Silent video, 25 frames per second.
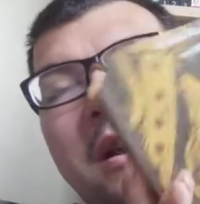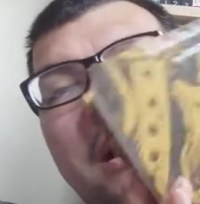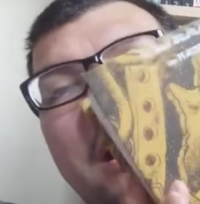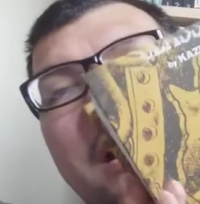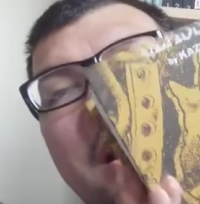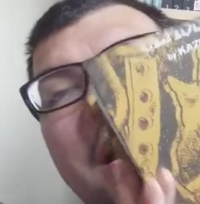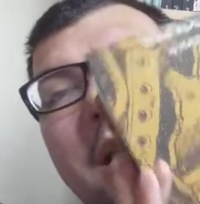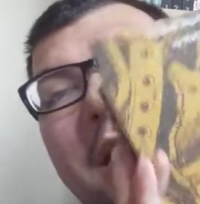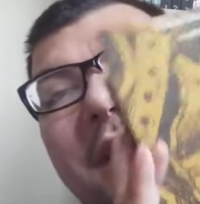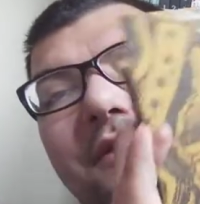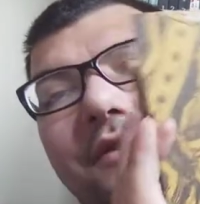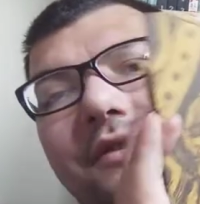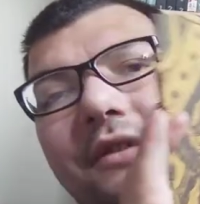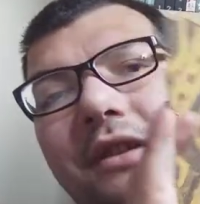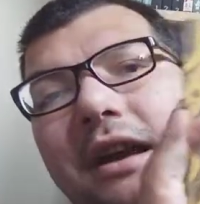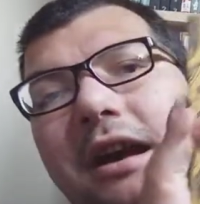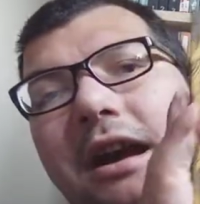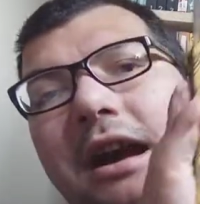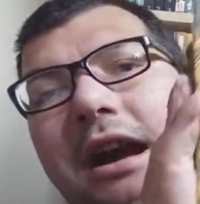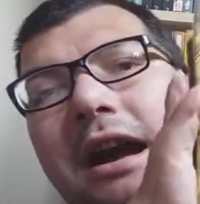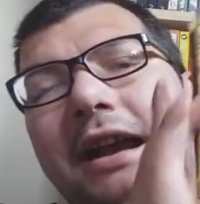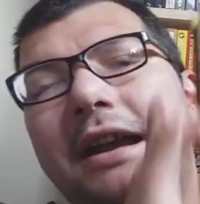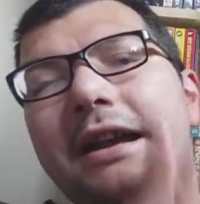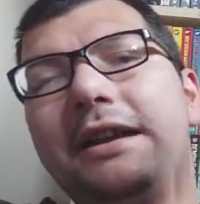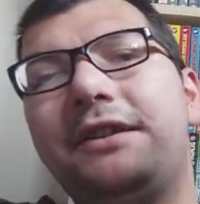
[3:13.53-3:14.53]
Uh,
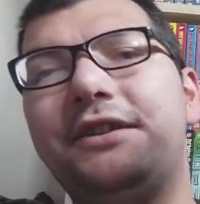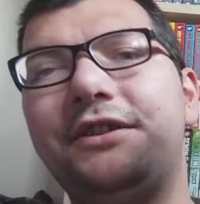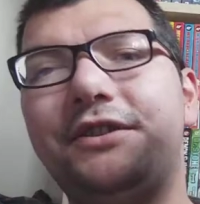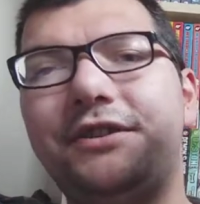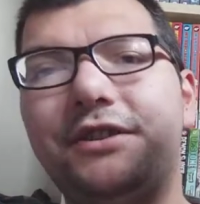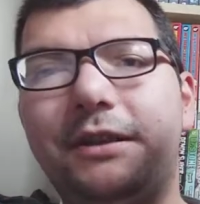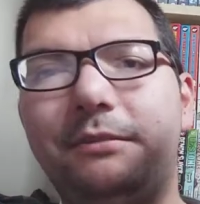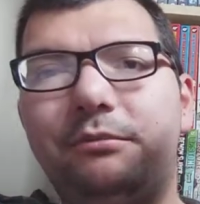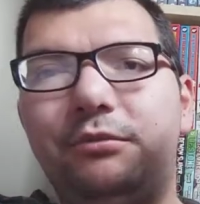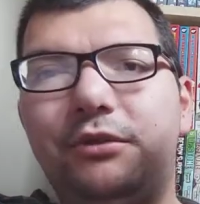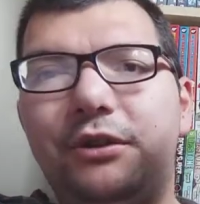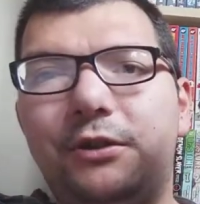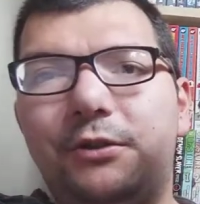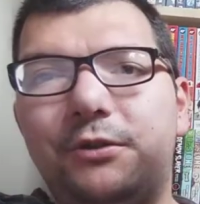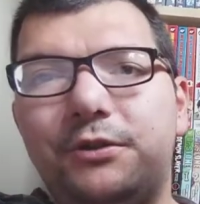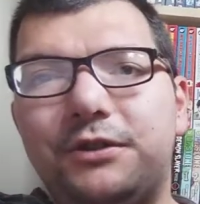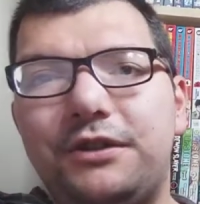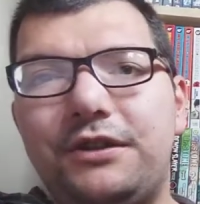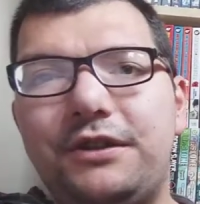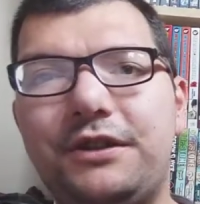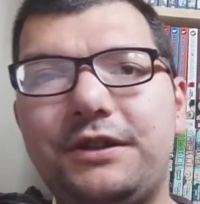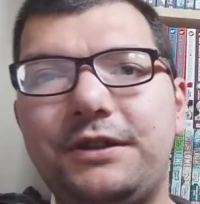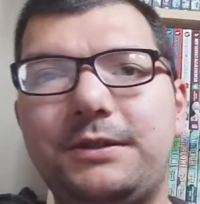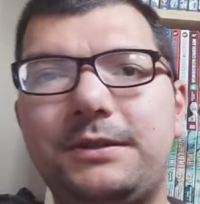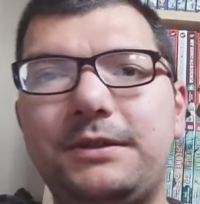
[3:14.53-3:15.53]
I initially
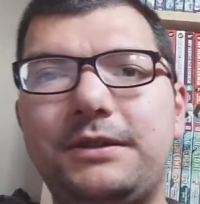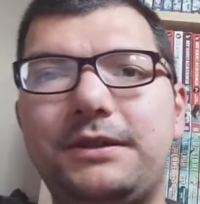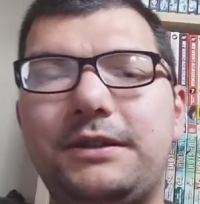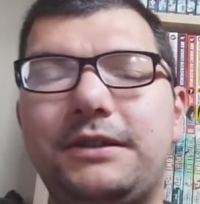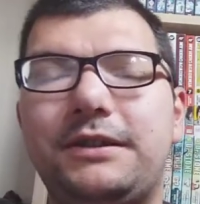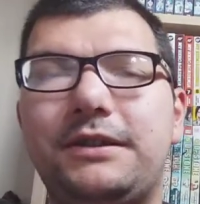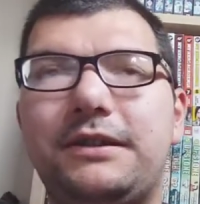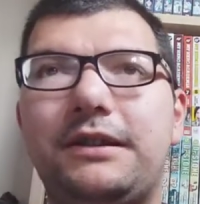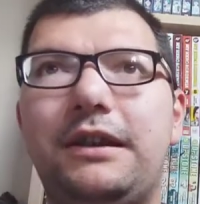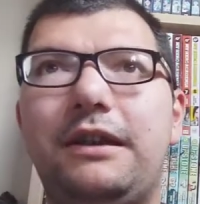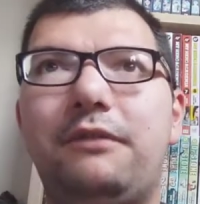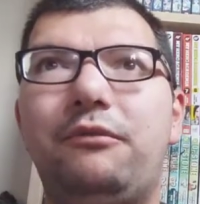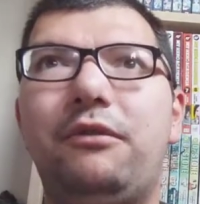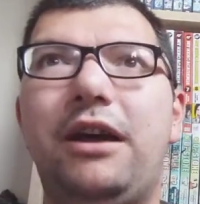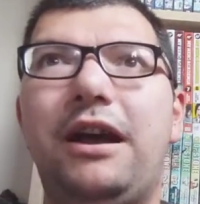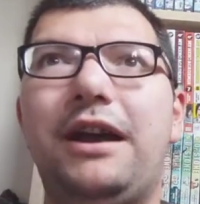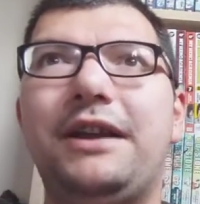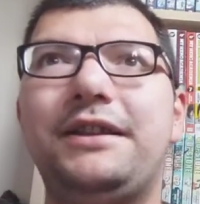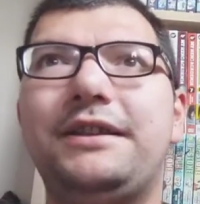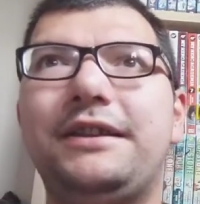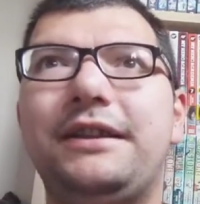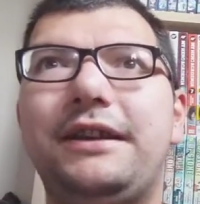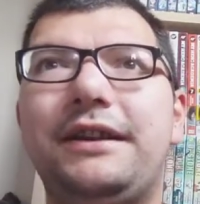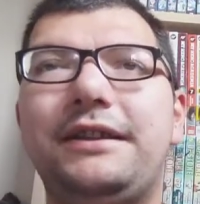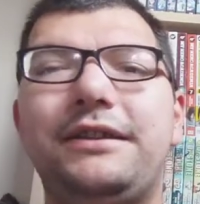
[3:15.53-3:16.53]
pre-ordered this. Well,
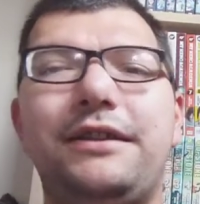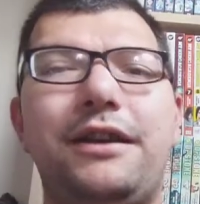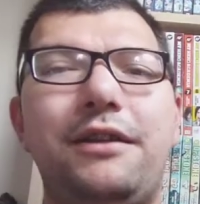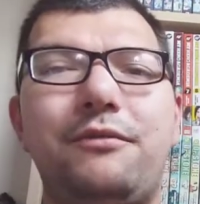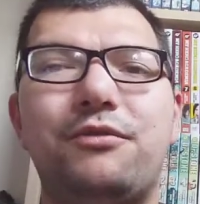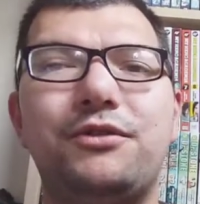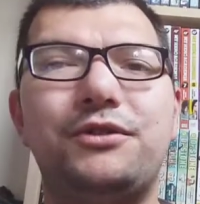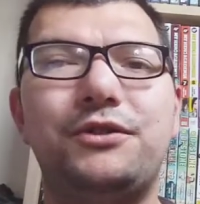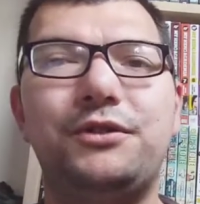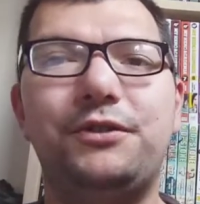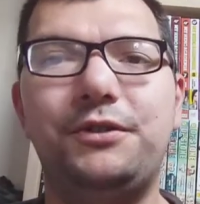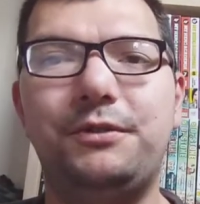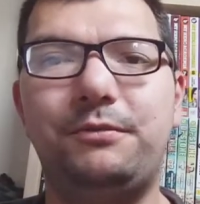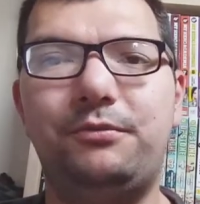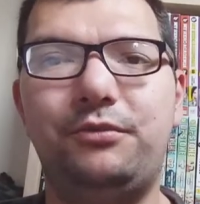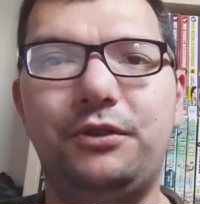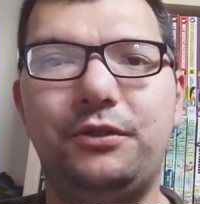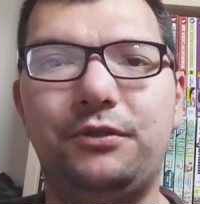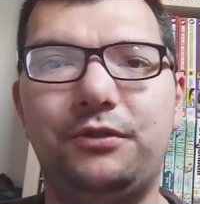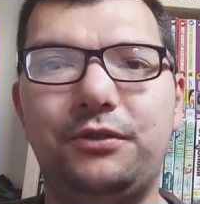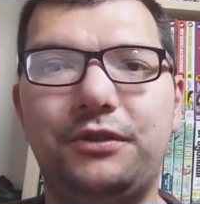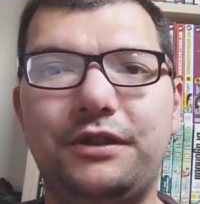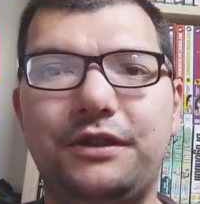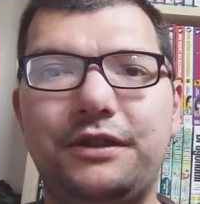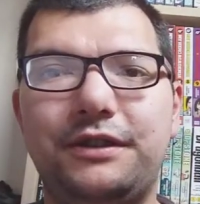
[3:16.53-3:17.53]
I, I wasn't going to
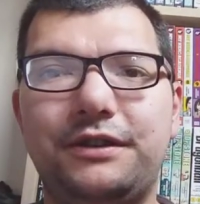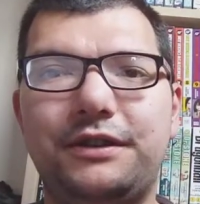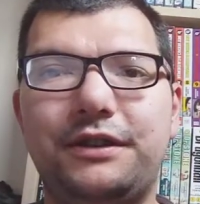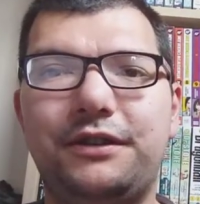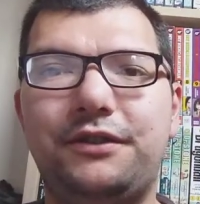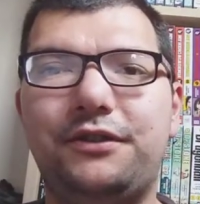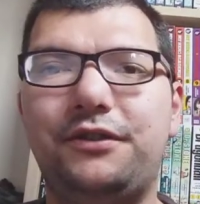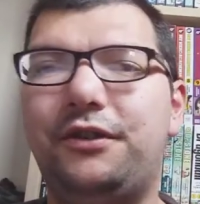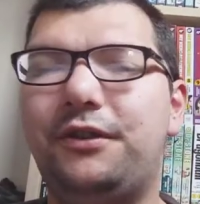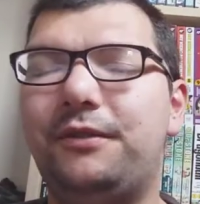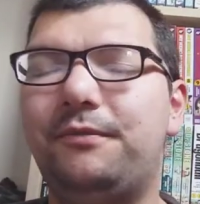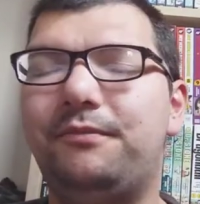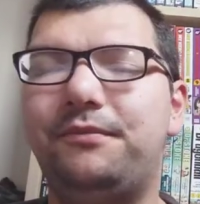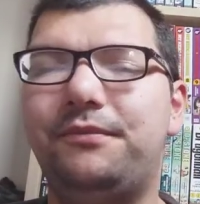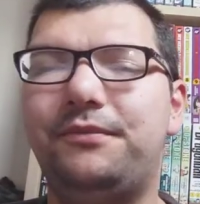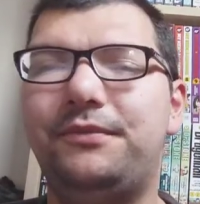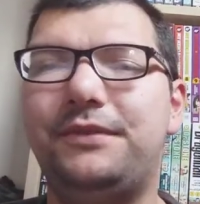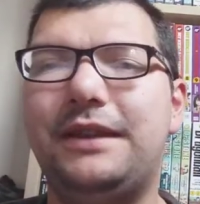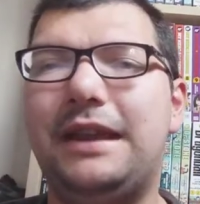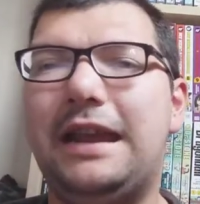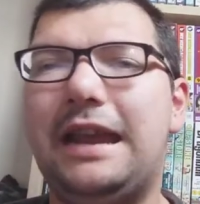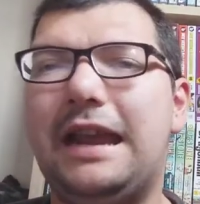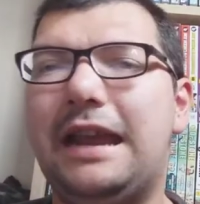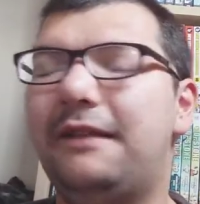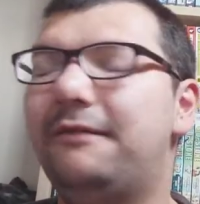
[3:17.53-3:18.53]
pre-order this. I thought,
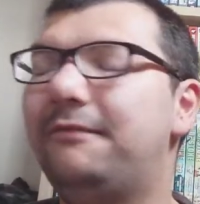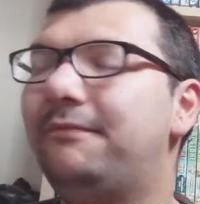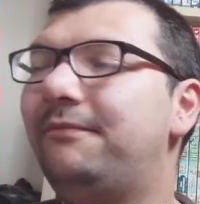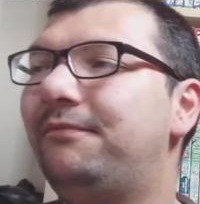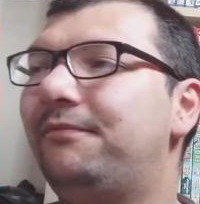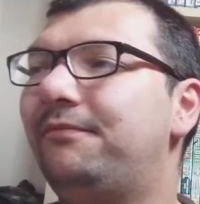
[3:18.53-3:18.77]
nah.